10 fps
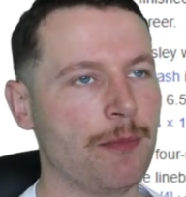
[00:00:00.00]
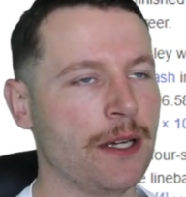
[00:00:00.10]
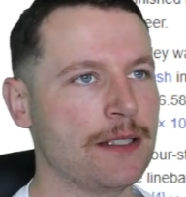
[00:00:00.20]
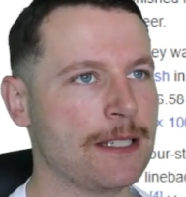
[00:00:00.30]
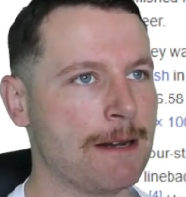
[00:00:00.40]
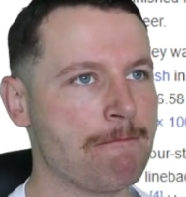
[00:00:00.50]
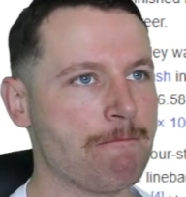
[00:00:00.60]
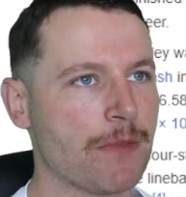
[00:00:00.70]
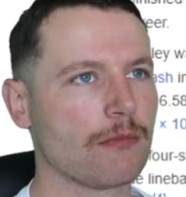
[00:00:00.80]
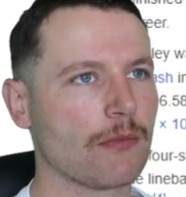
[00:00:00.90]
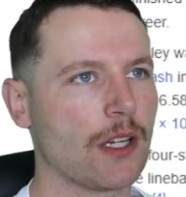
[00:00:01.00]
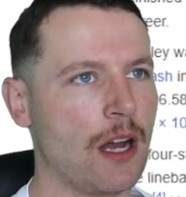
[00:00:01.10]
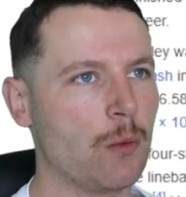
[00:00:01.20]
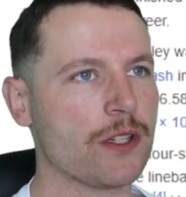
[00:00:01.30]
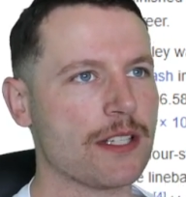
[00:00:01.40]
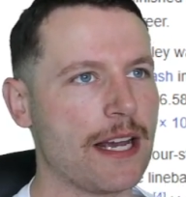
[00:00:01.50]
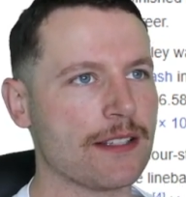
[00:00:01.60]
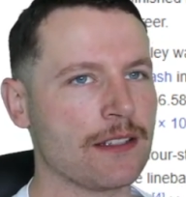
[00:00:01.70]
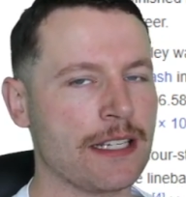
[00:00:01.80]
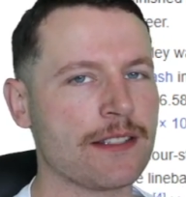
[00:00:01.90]
But... I would say
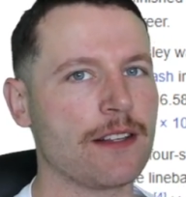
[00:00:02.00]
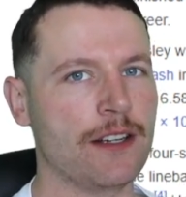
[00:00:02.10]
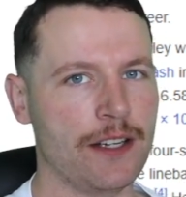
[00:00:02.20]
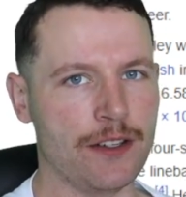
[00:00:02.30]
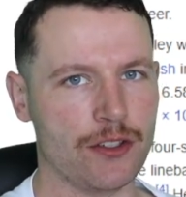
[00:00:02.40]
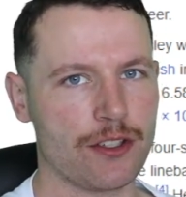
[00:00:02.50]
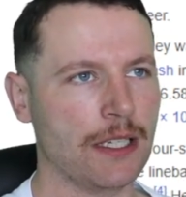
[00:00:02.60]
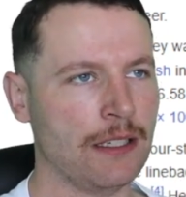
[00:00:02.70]
it's less than an inch.